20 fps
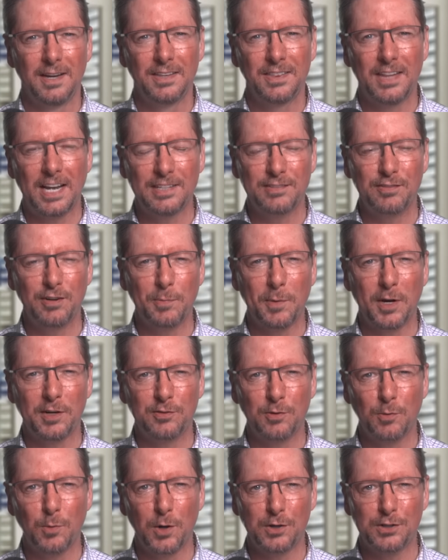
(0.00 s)
Thanks very much
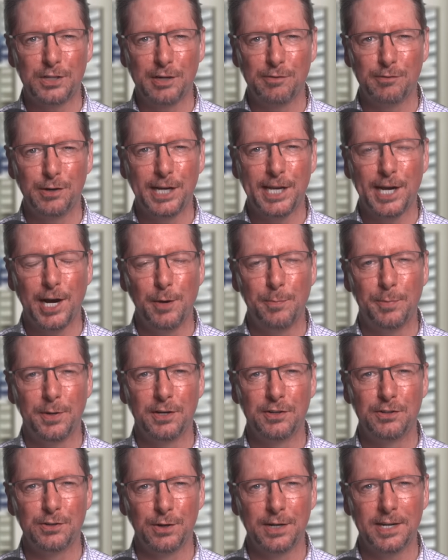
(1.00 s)
for watching, really hope
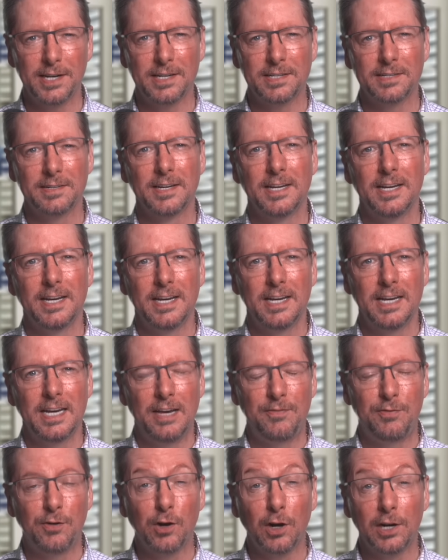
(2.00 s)
you enjoyed it.
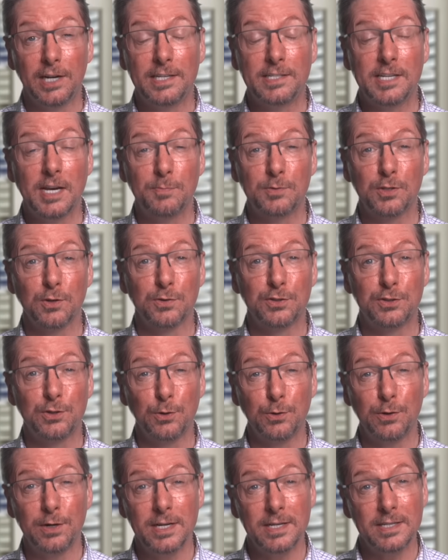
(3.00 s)
If you've got any tips or
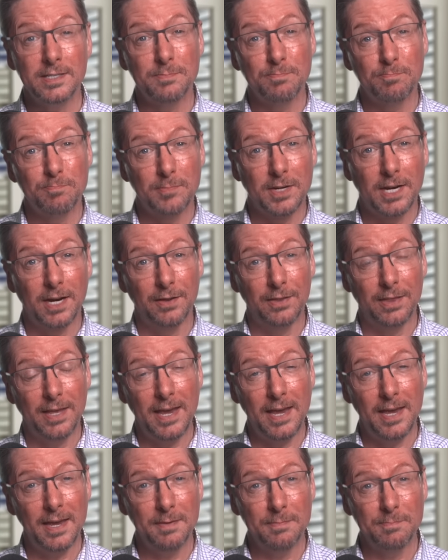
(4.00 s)
stories, go
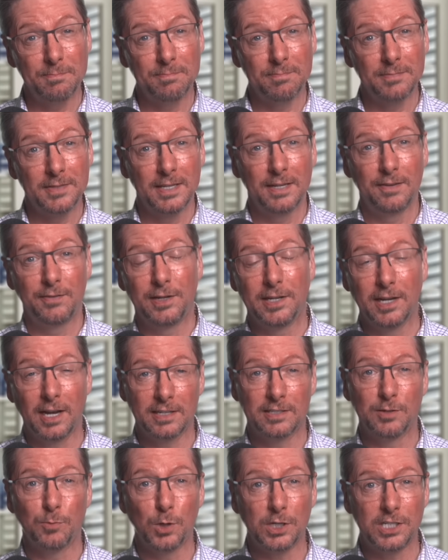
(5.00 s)
there. If you'd
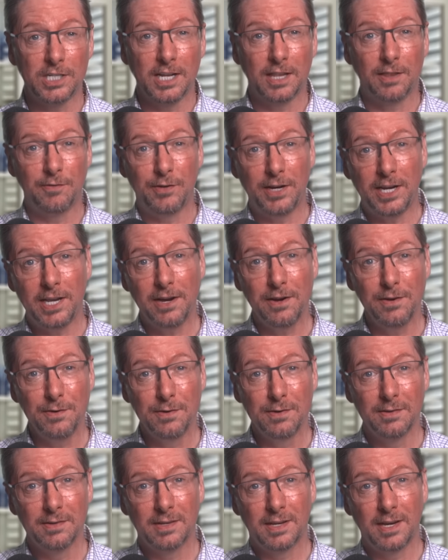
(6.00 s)
like to watch another video,
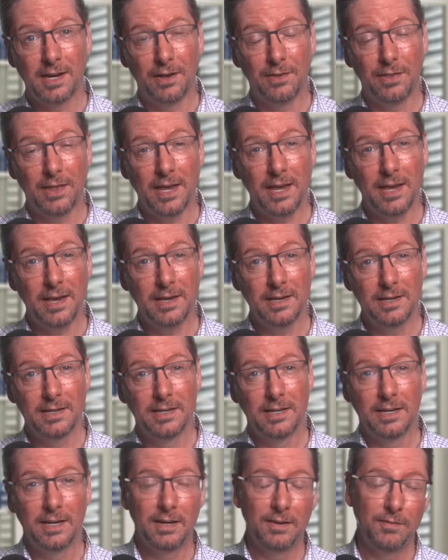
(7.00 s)
go there.
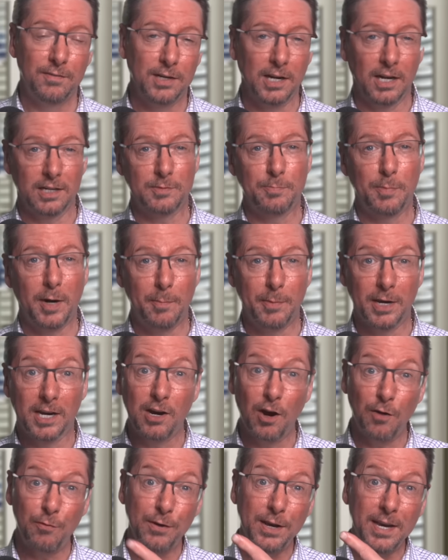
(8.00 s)
If you'd like to buy me a
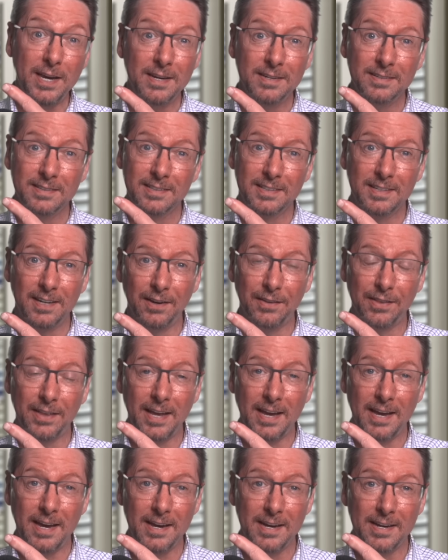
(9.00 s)
coffee, go
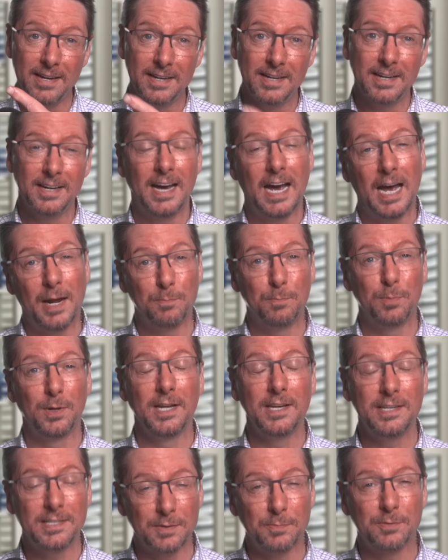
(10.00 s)
there. And
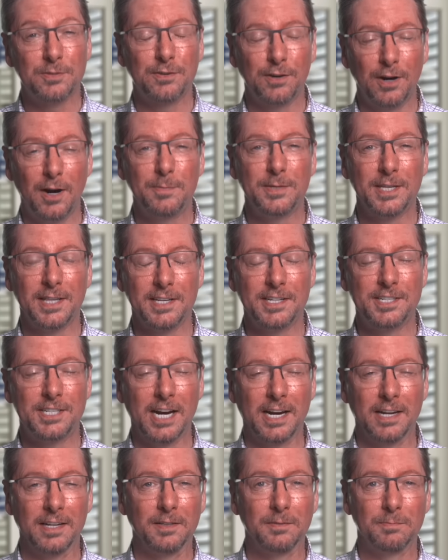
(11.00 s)
please subscribe to the
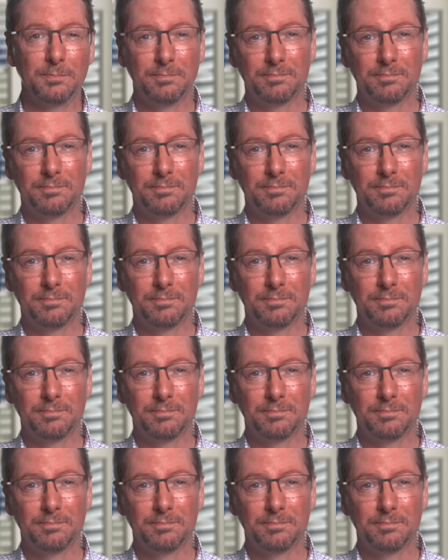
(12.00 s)
channel.